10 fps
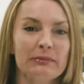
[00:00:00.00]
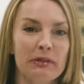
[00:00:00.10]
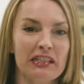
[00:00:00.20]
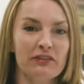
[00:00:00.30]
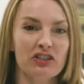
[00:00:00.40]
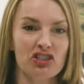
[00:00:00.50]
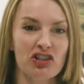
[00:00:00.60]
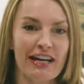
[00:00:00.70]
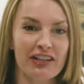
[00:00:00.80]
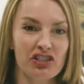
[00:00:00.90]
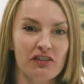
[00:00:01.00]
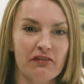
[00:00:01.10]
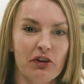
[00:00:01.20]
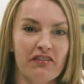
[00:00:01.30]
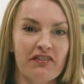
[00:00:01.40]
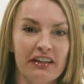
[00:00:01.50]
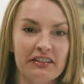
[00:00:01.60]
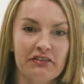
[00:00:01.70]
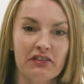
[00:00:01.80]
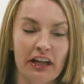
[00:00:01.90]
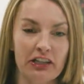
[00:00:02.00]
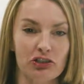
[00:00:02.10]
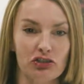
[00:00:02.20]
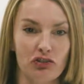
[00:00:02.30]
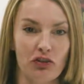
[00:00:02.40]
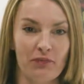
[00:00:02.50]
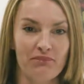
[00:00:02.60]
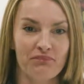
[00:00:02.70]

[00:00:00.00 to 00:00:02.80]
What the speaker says: specific strategy for effective fly control.